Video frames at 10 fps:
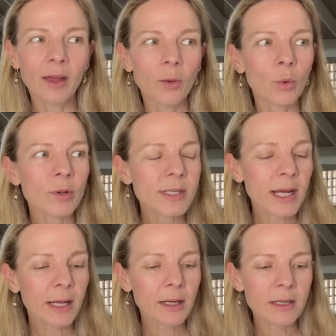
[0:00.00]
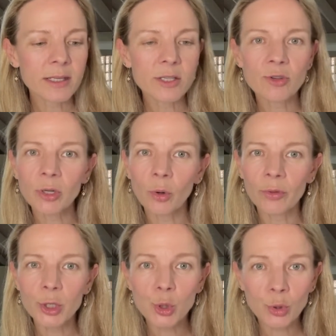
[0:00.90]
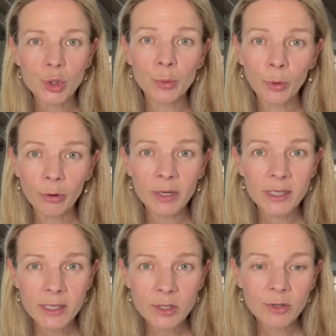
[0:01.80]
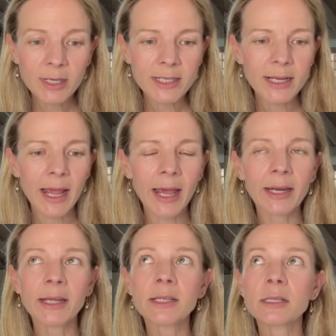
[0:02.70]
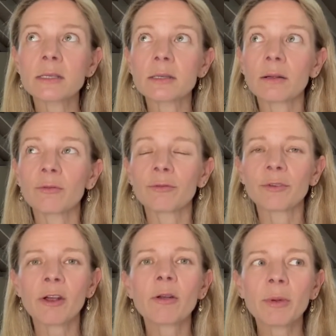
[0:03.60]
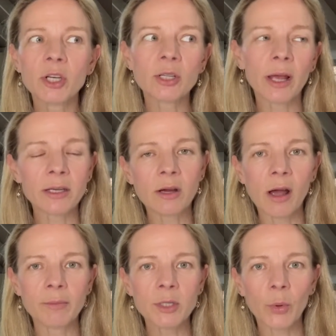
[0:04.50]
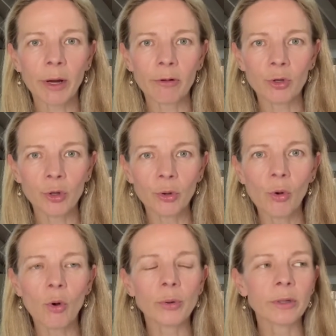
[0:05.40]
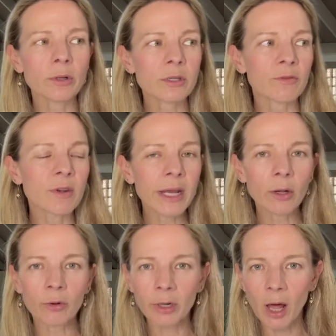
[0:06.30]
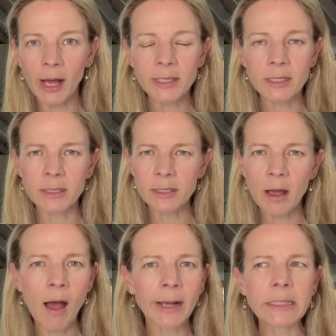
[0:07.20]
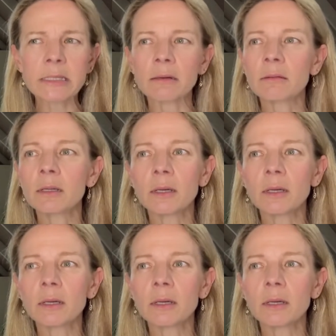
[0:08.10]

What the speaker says: We were staying in a district called the Dontobori District, and it's very much like Times Square in New York with lots of neon lights and signs and